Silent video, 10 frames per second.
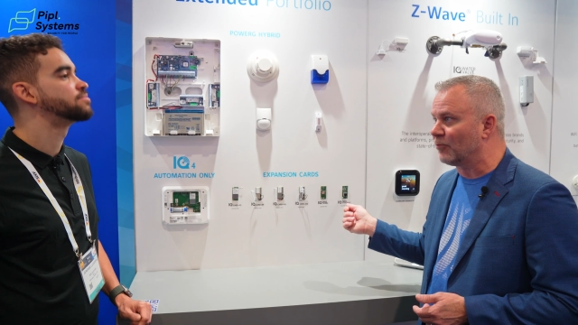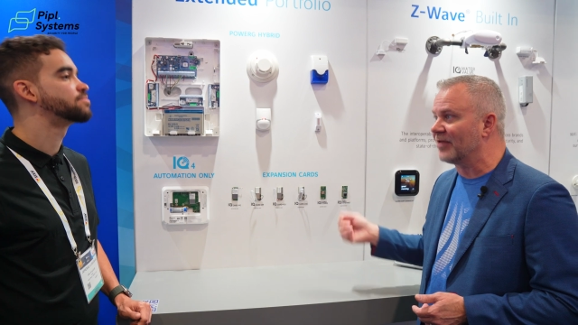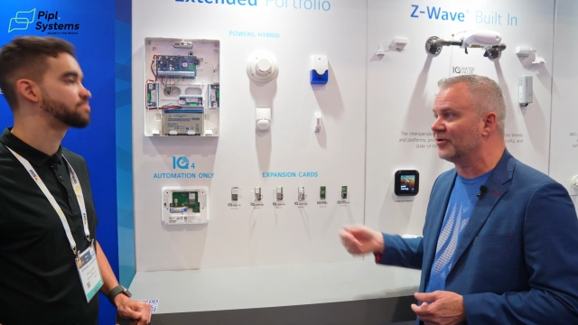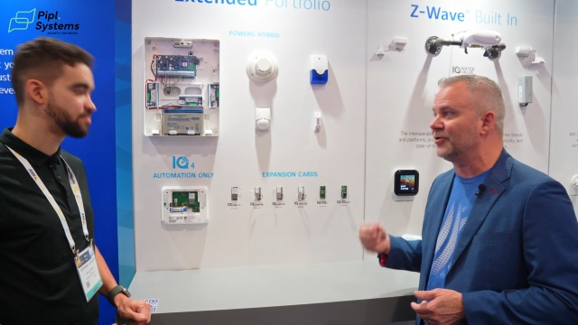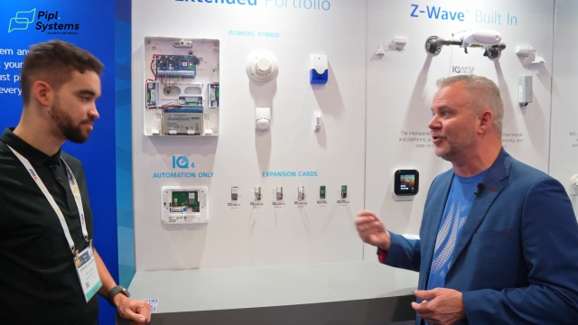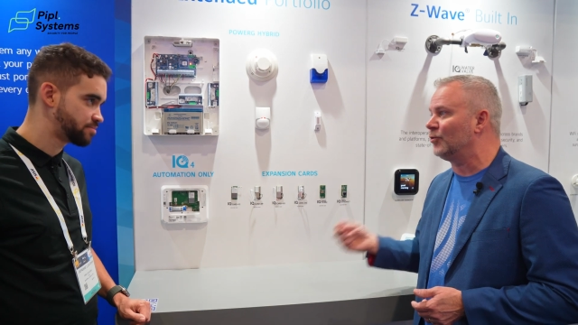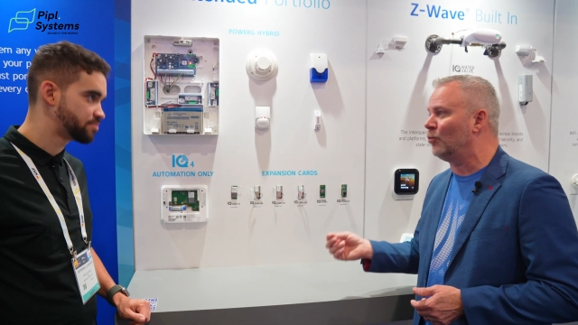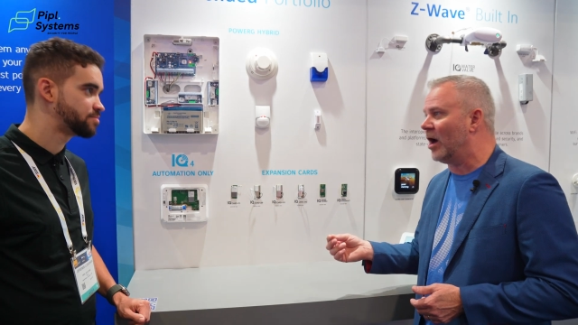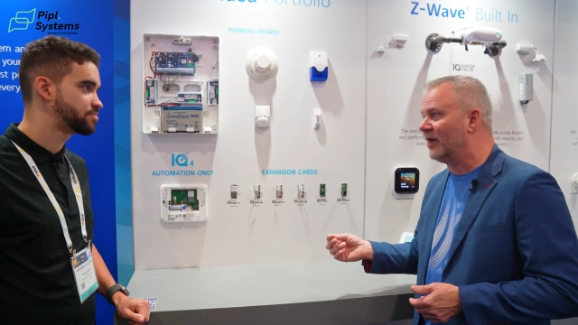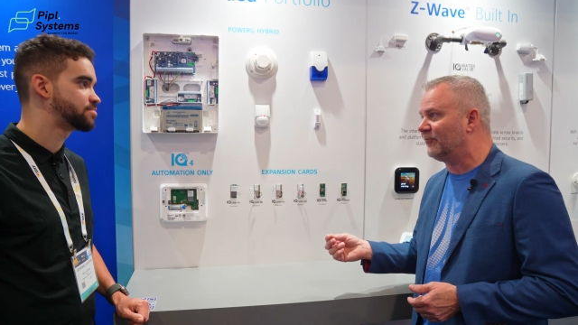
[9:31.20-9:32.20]
Speaker 1: rather than do
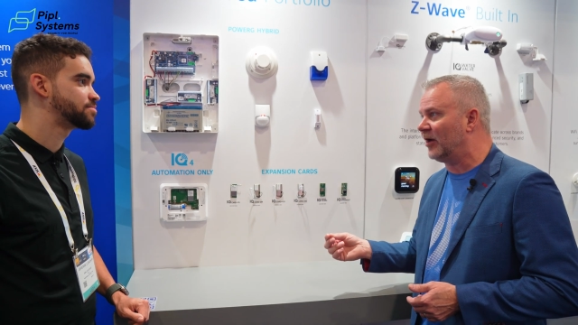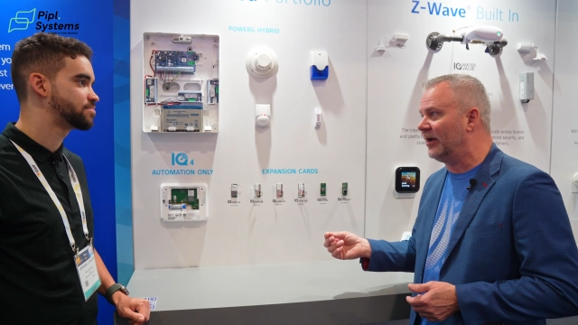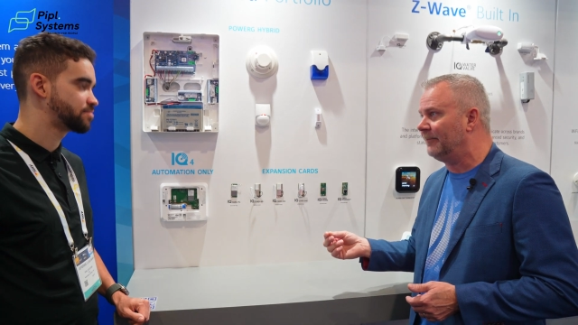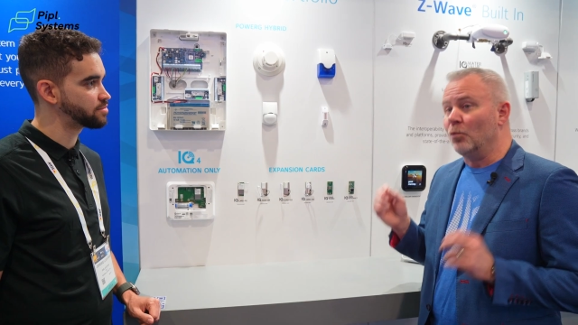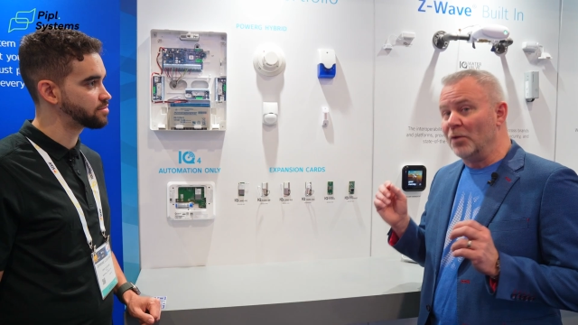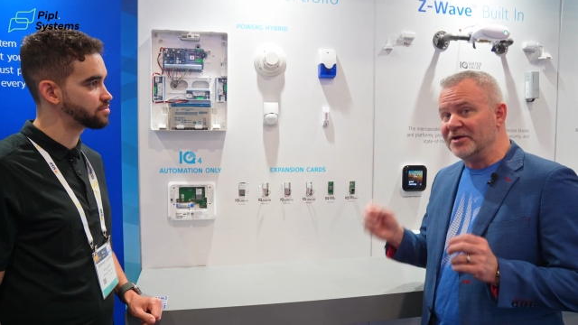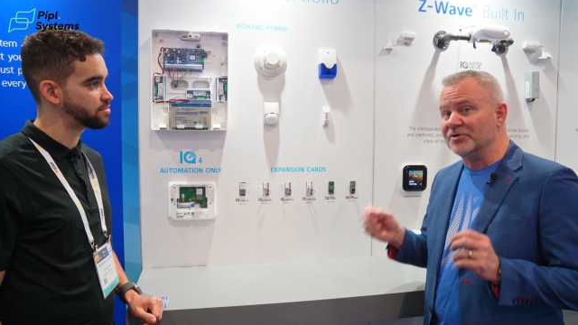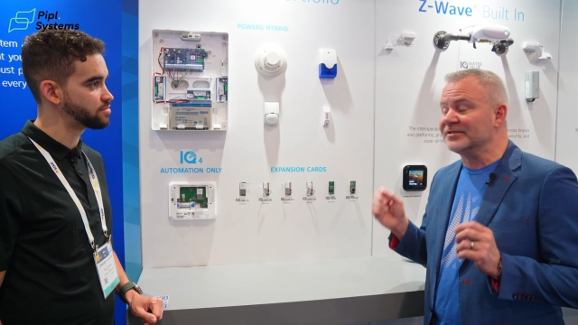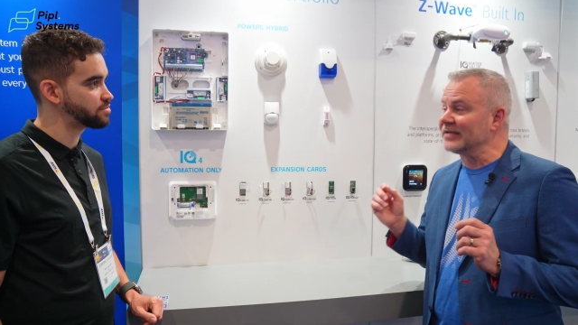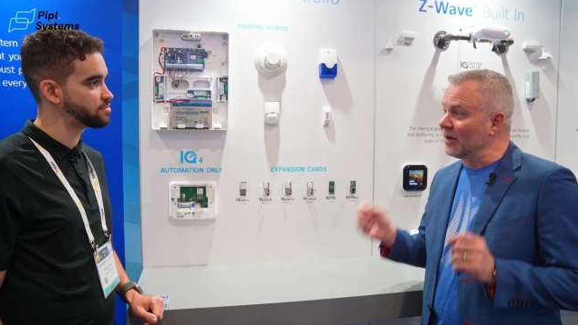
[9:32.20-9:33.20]
Wi-Fi, we do
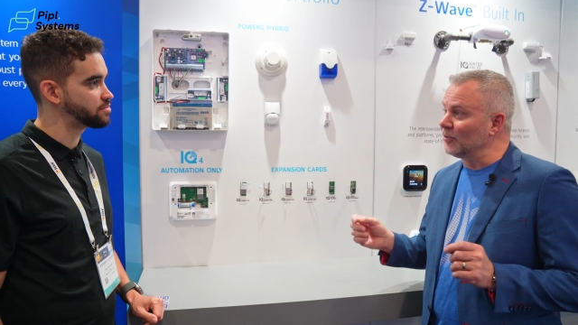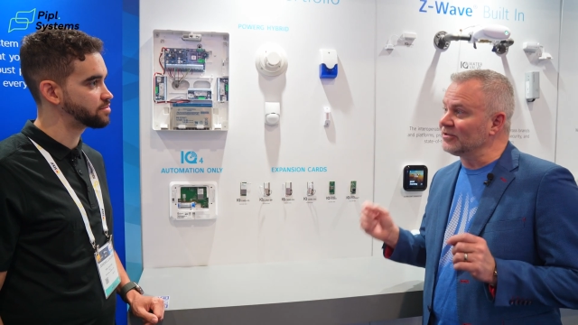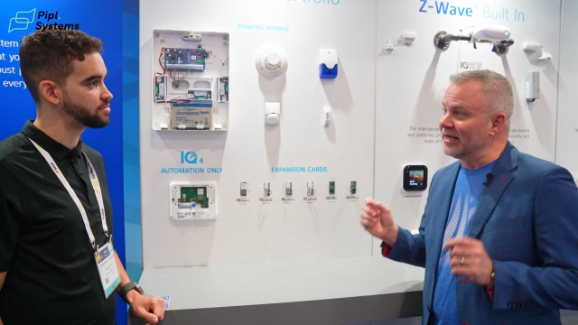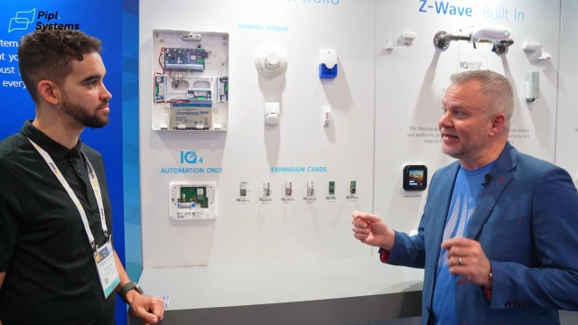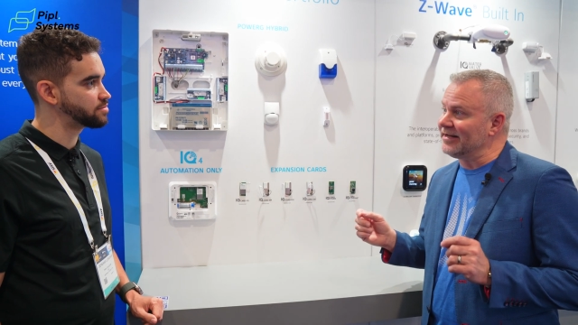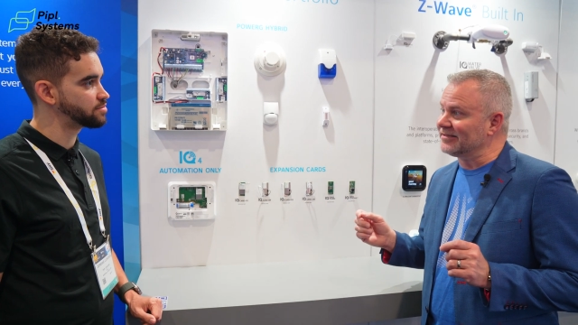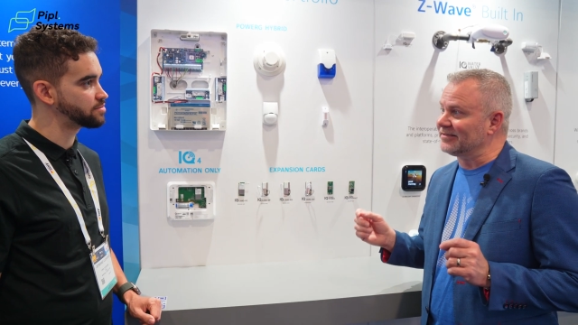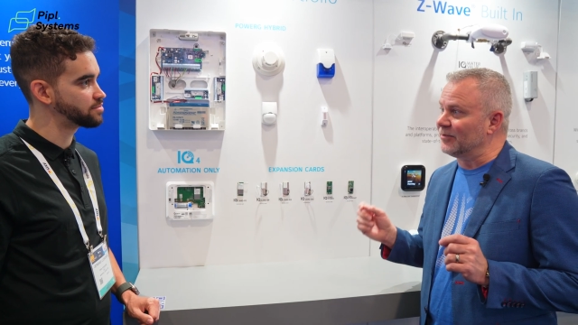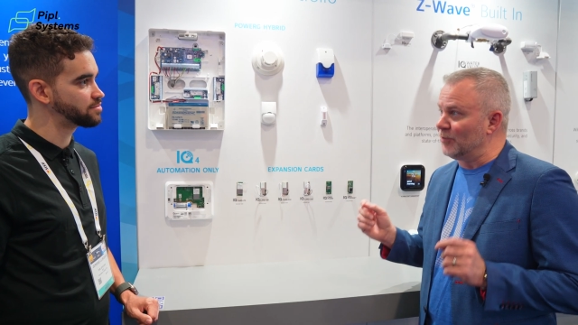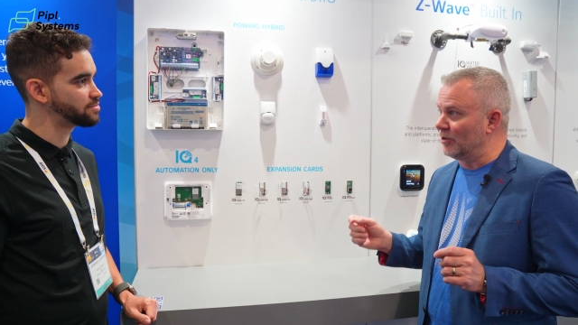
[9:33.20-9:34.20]
simultaneous
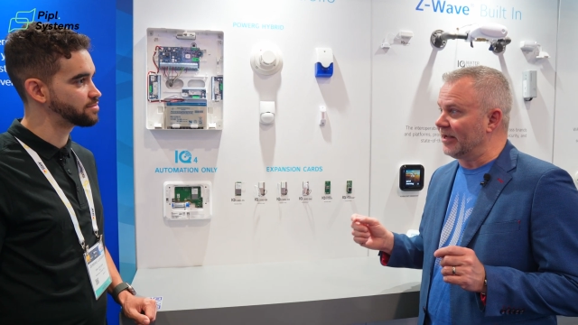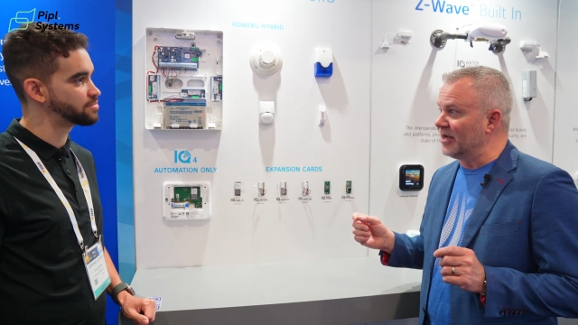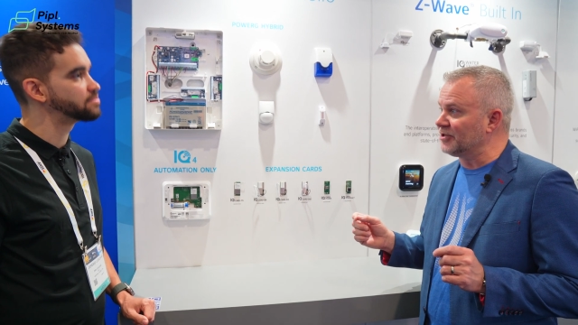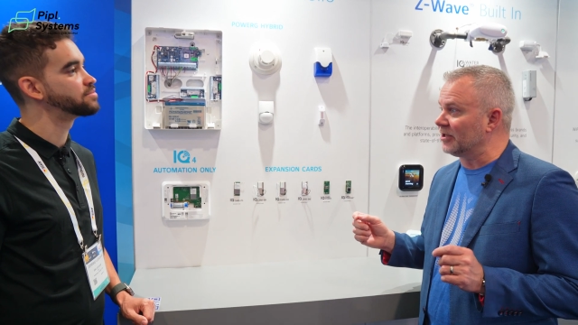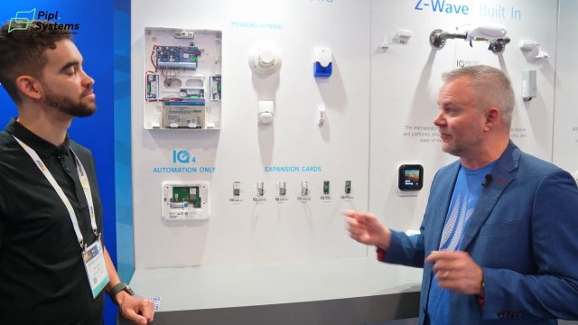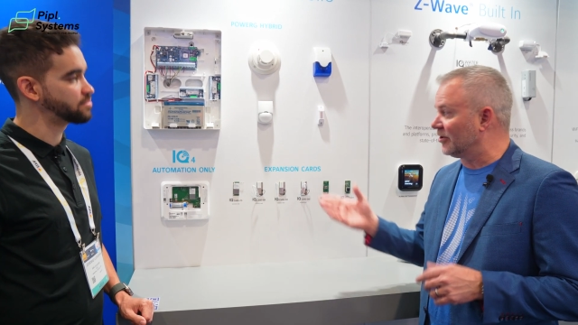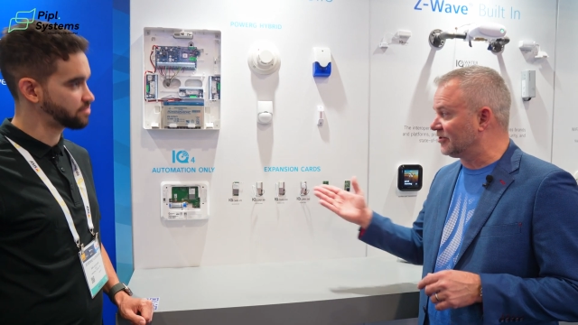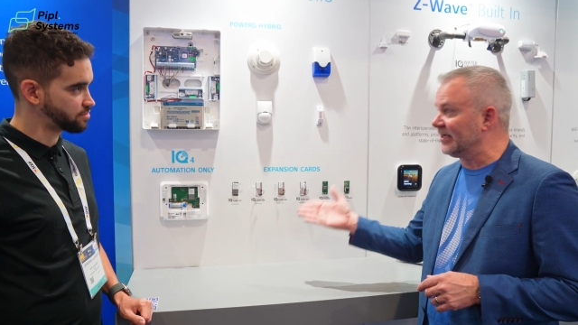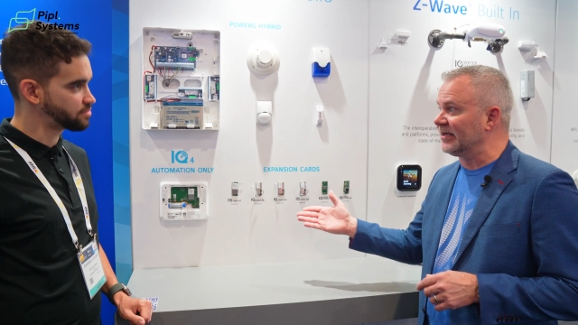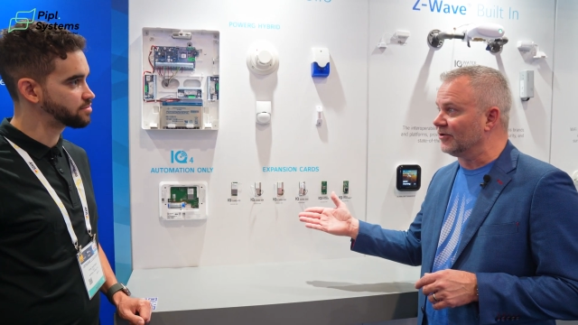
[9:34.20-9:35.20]
communication of our
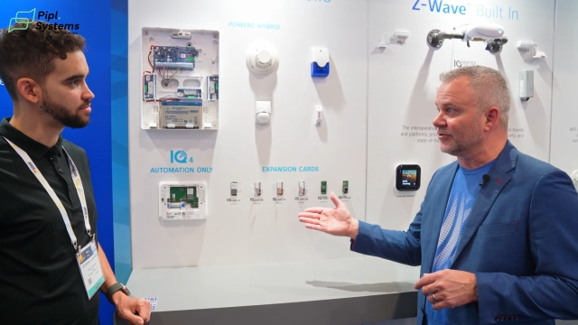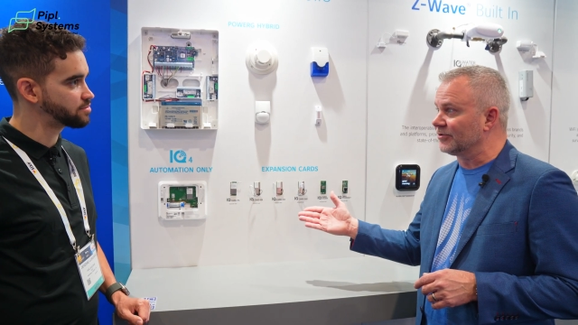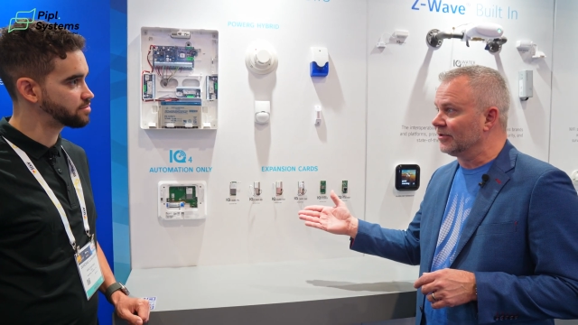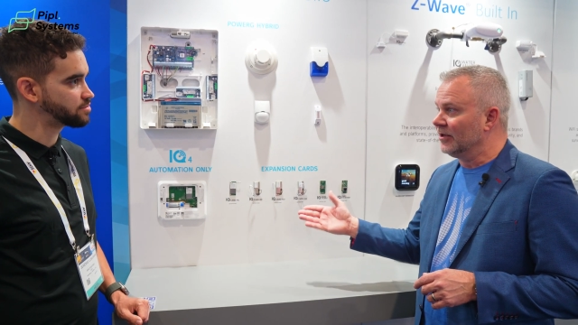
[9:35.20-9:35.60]
signals.